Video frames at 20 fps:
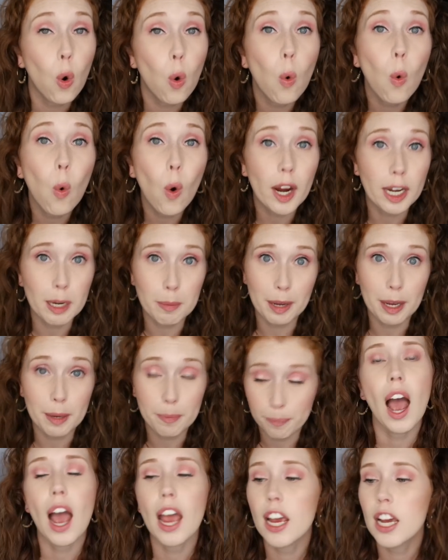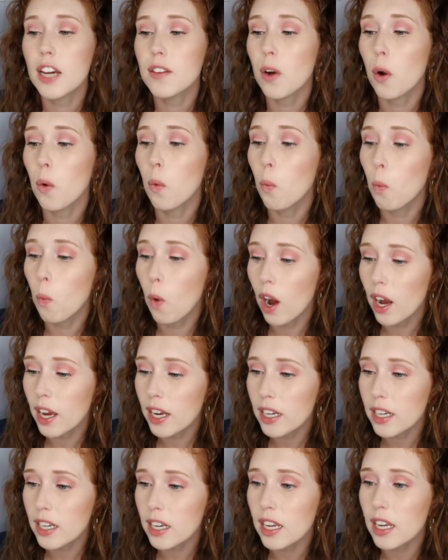quite a bit. I have
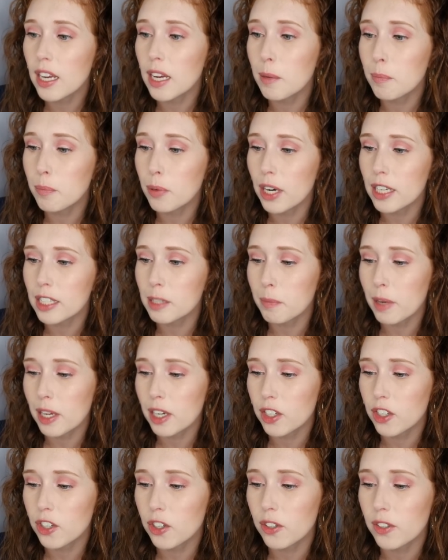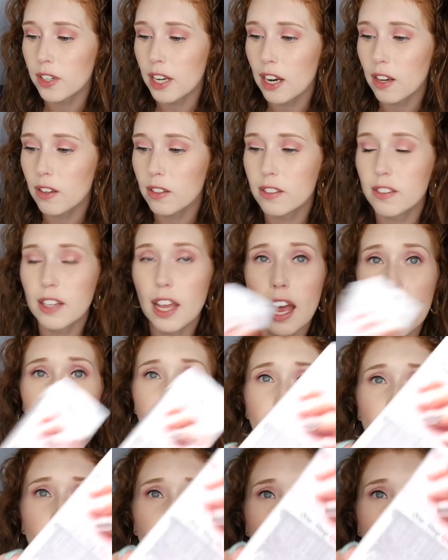one Impress Manicure nail set.